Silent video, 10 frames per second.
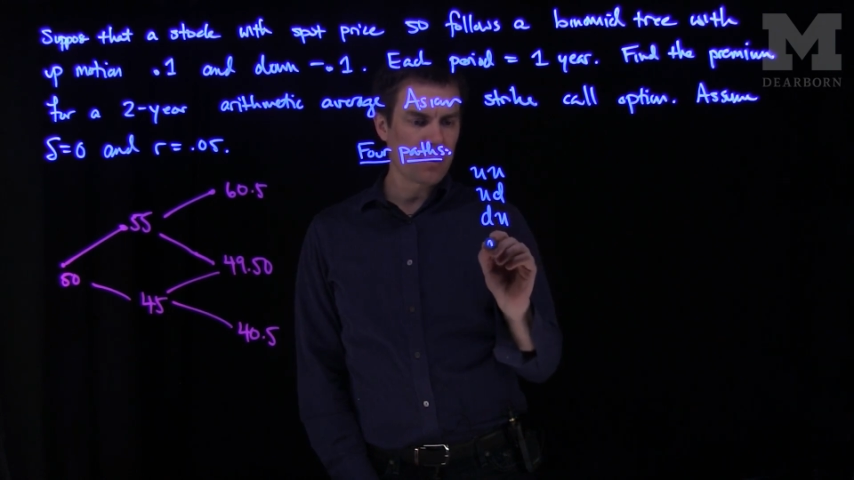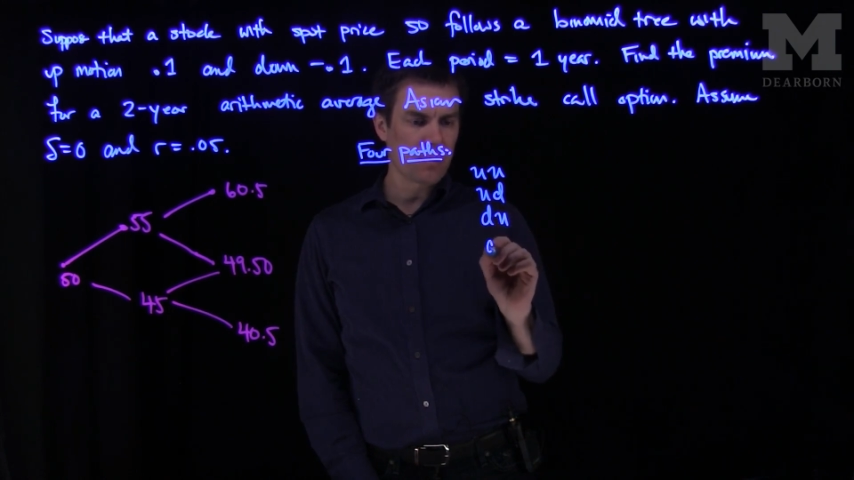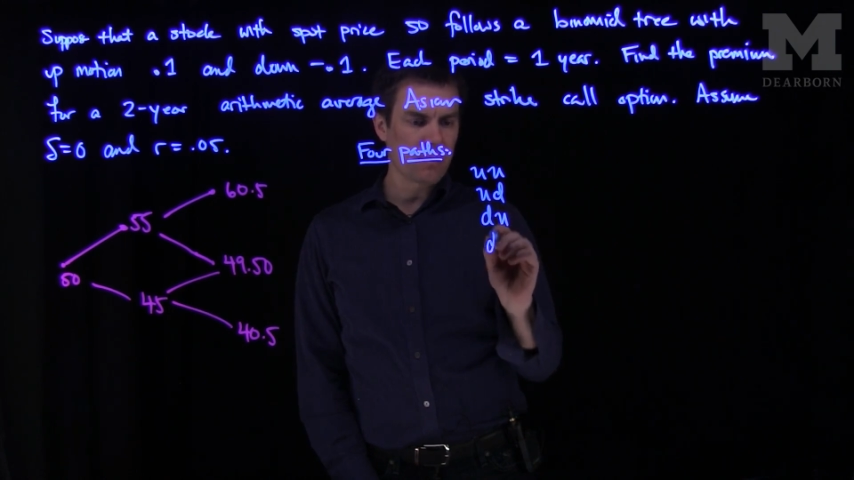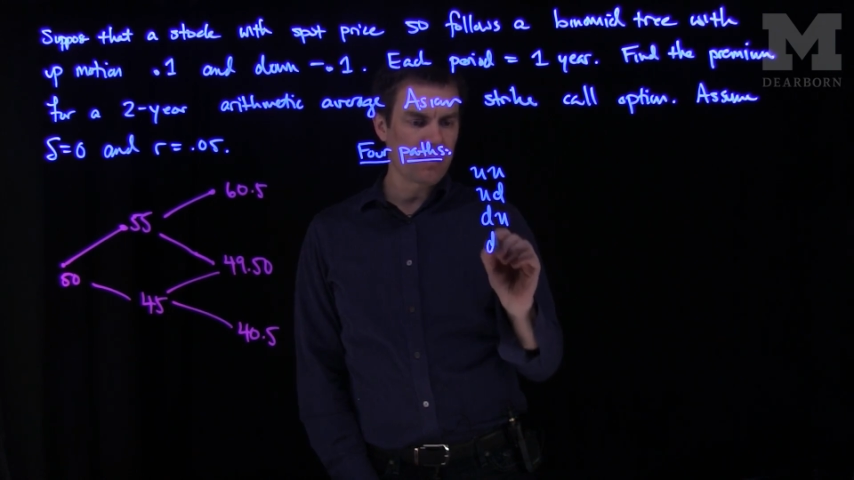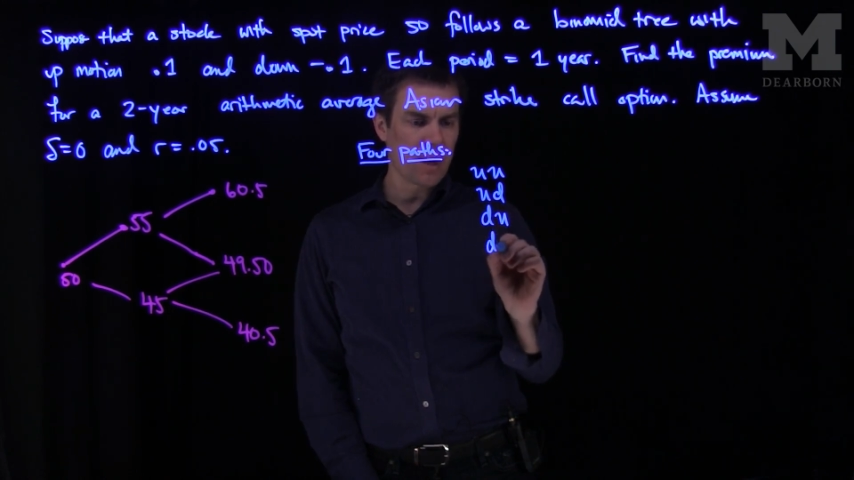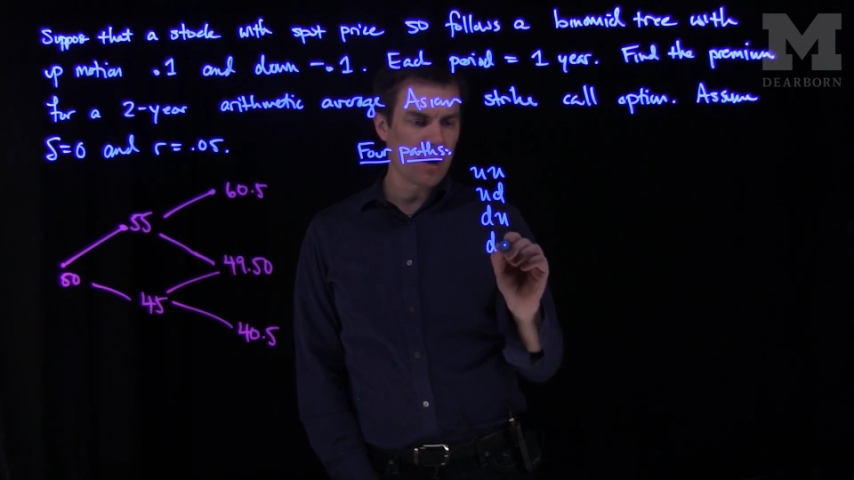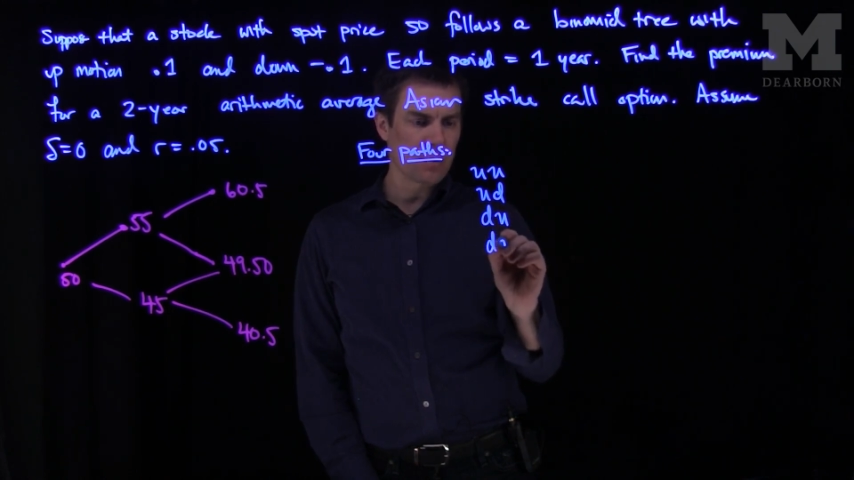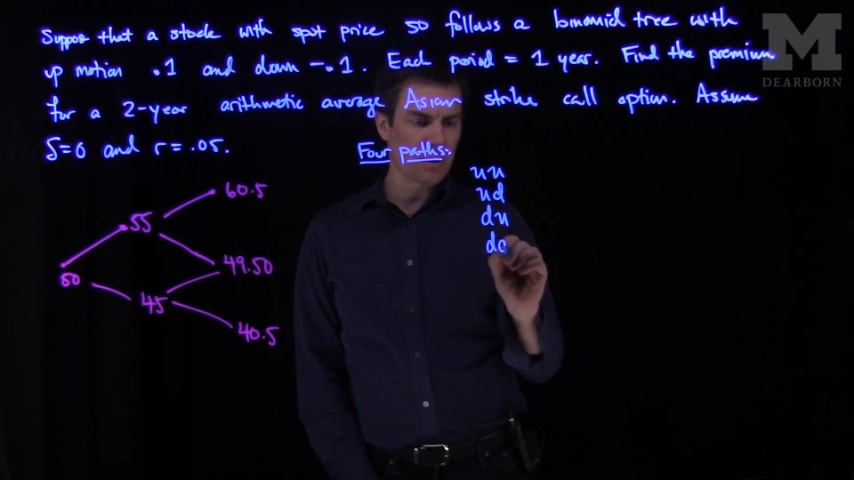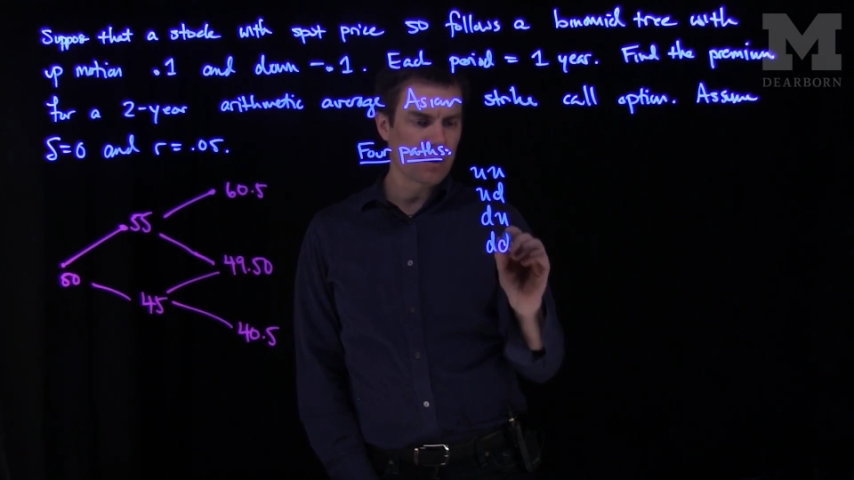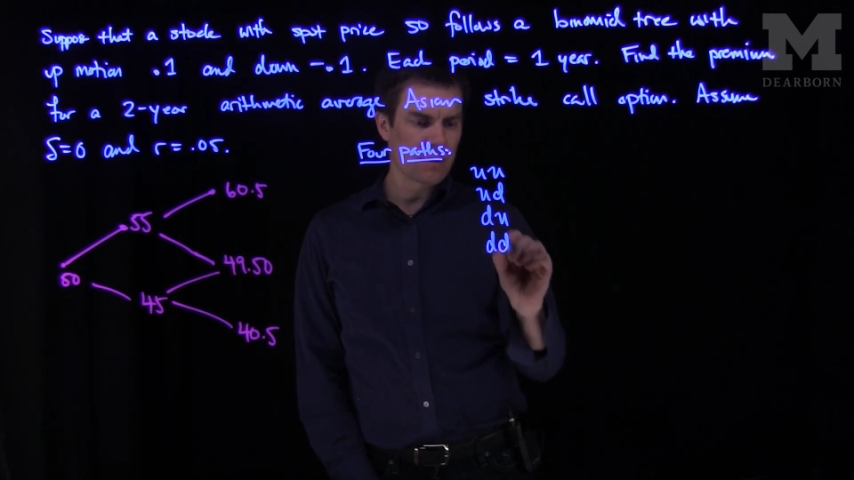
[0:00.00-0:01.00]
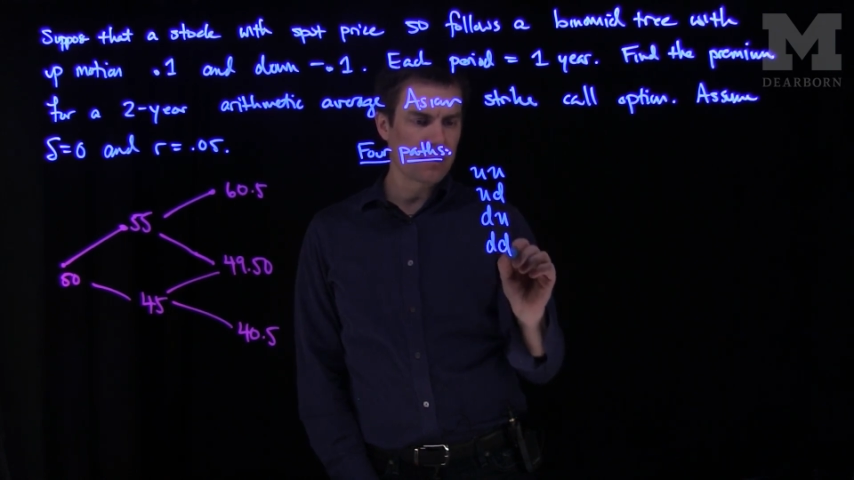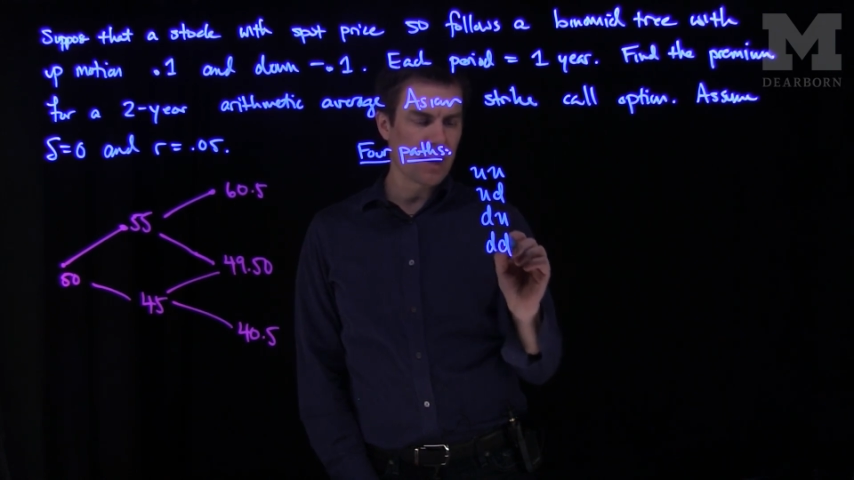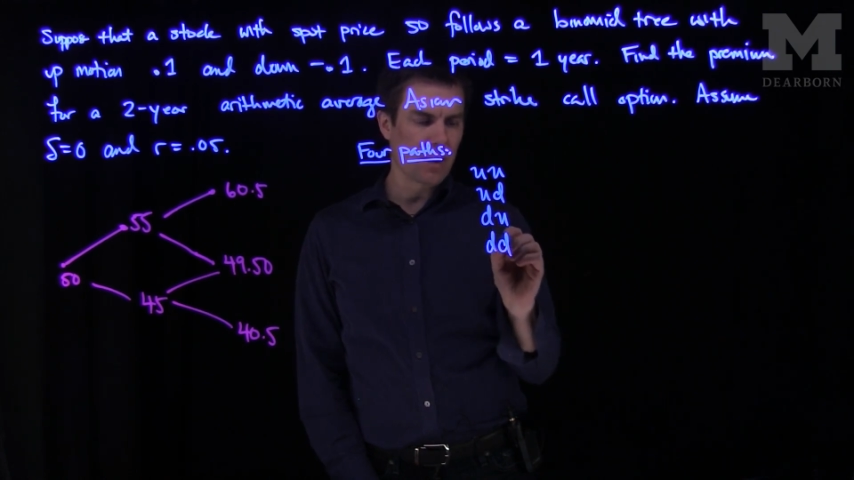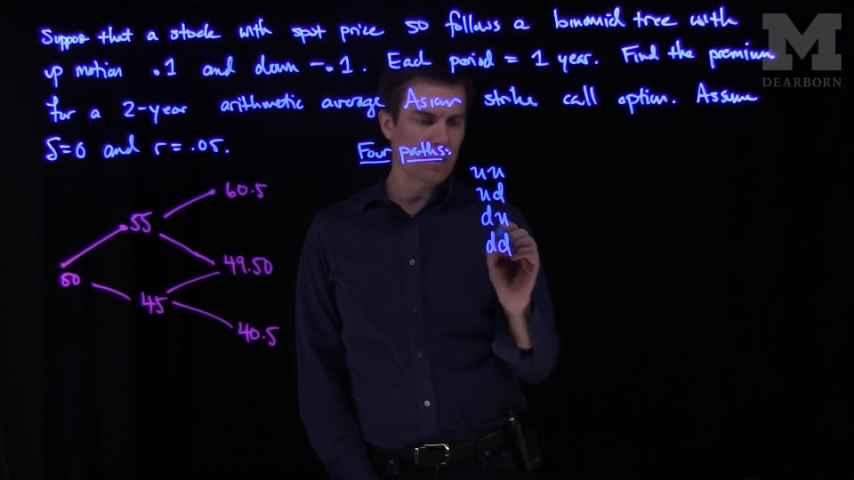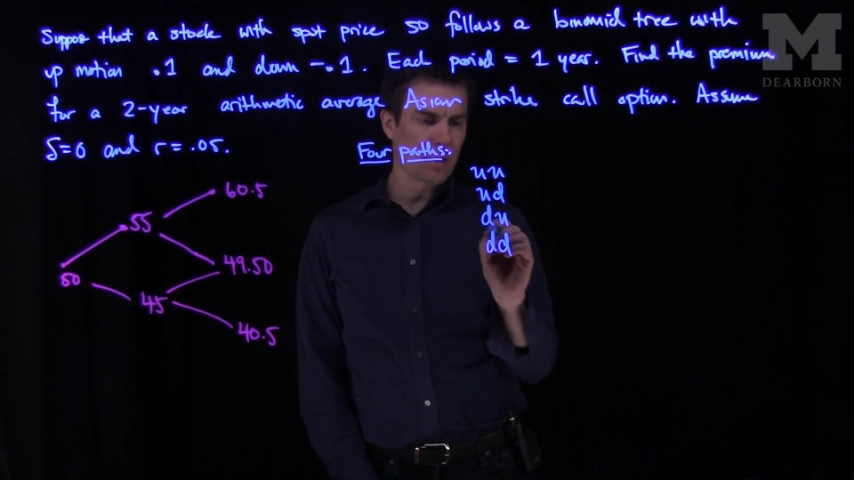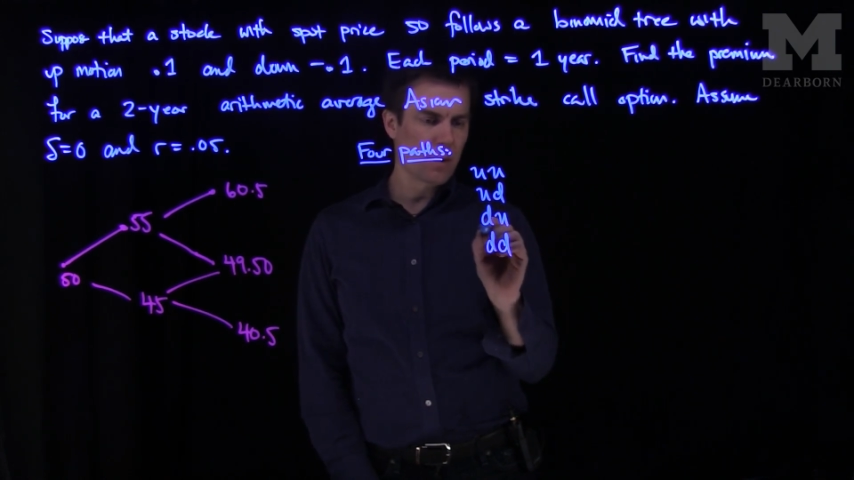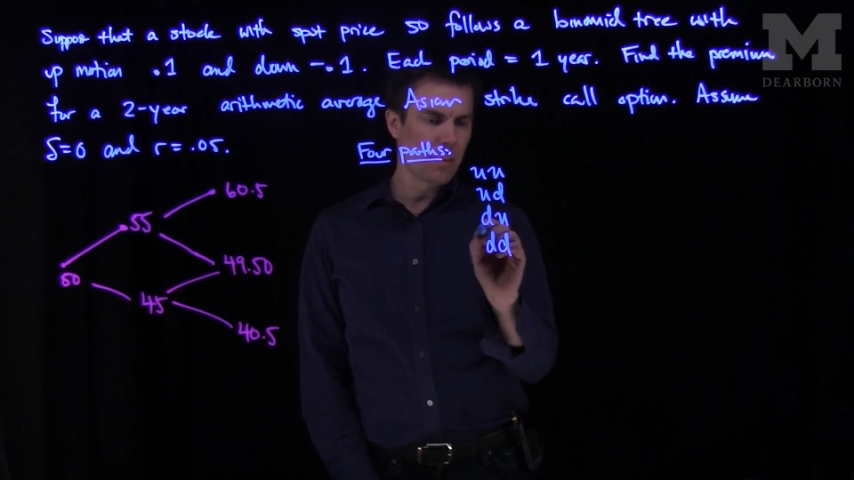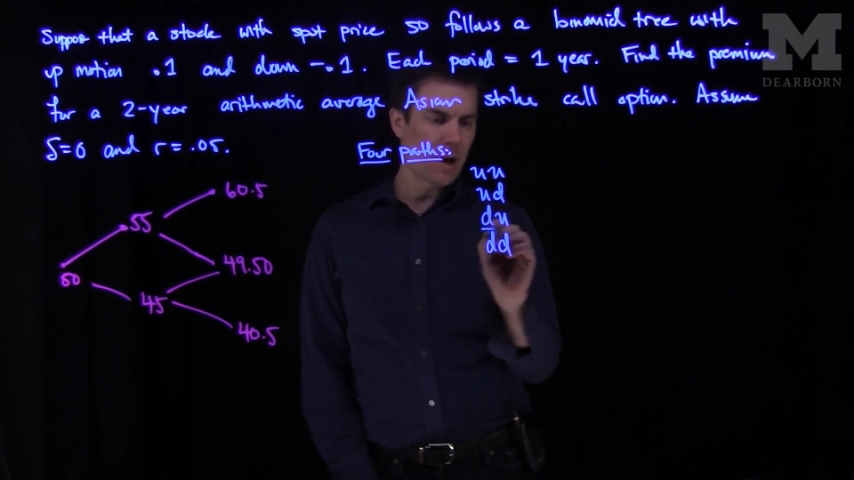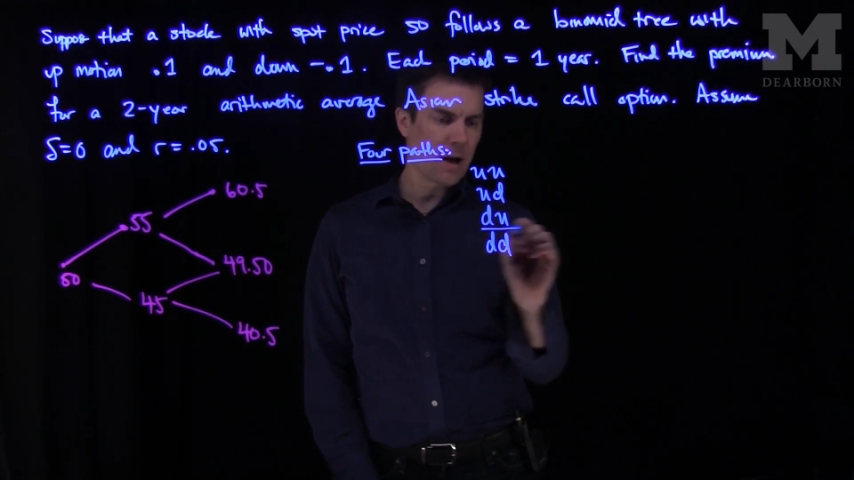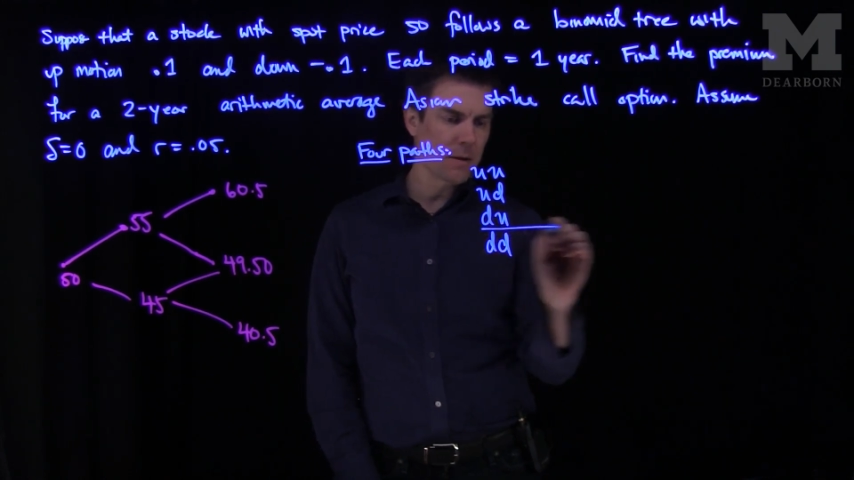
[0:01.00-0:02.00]
and we have the down down
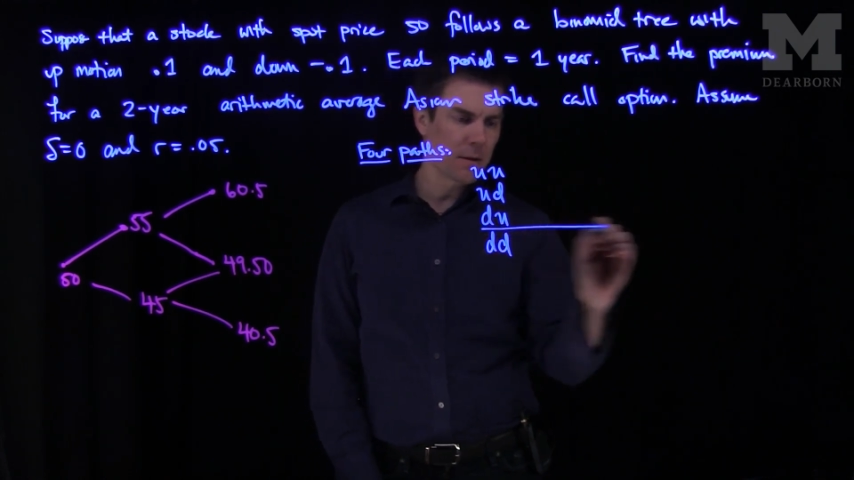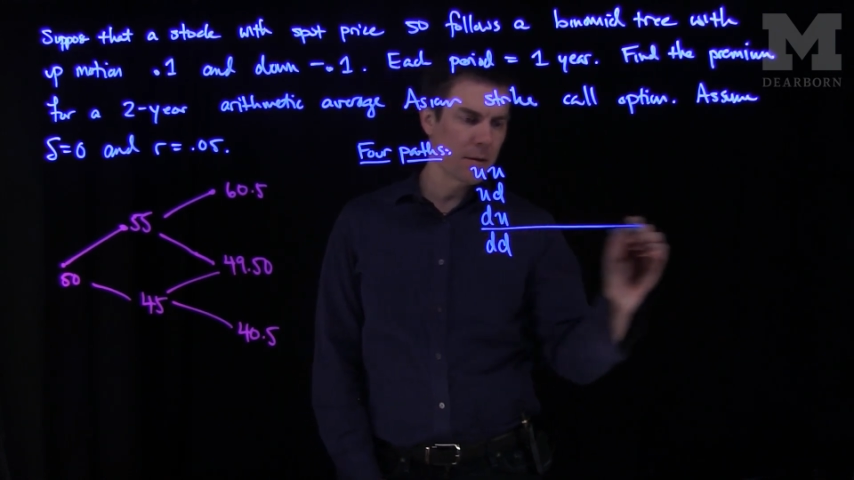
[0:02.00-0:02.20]
path.